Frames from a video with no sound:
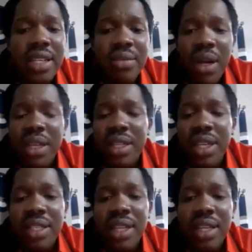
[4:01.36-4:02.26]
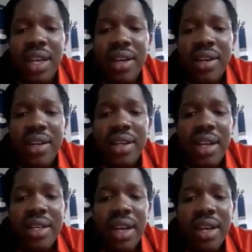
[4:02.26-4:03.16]
stage managers, that
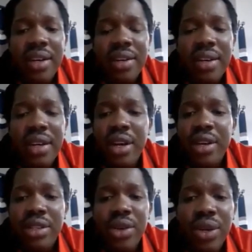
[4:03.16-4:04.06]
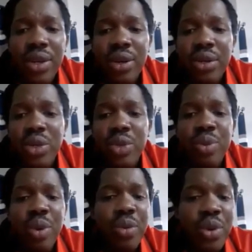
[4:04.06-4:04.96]
are girls going out to
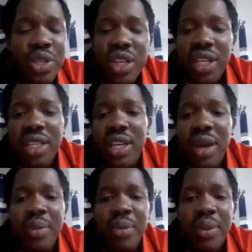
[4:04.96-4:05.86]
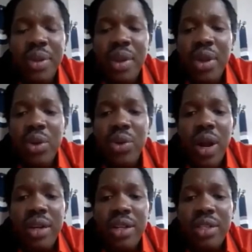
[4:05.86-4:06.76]
do promotion, that are people
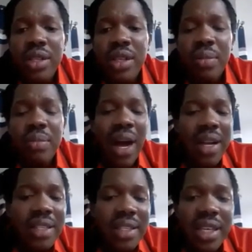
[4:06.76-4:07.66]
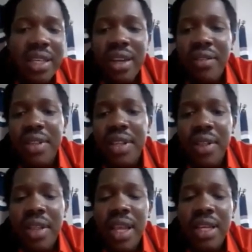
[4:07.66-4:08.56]
who are just in the backstage
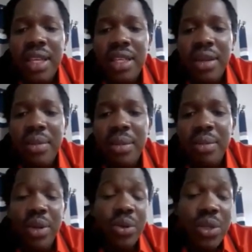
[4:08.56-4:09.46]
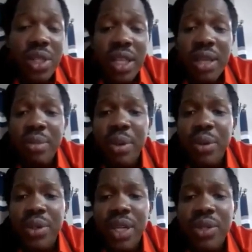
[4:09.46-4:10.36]
of the entertainment, producers
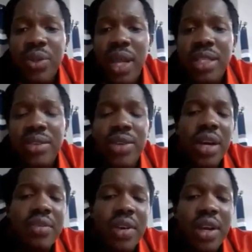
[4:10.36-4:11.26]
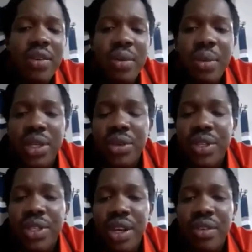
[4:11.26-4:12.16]
and promoters. Why is it wrong for your
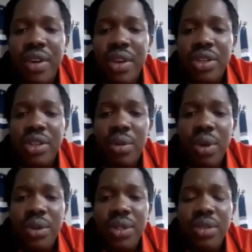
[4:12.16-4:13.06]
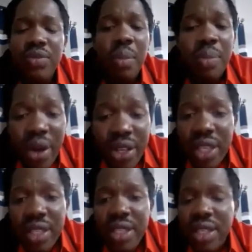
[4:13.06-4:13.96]
government to reserve some houses for
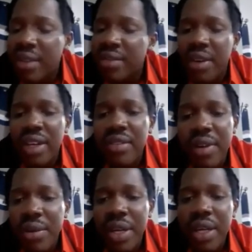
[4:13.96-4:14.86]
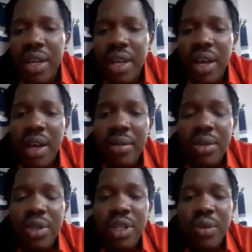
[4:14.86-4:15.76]
purchase, not for giveaway,
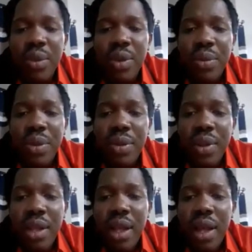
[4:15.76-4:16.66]
to these people?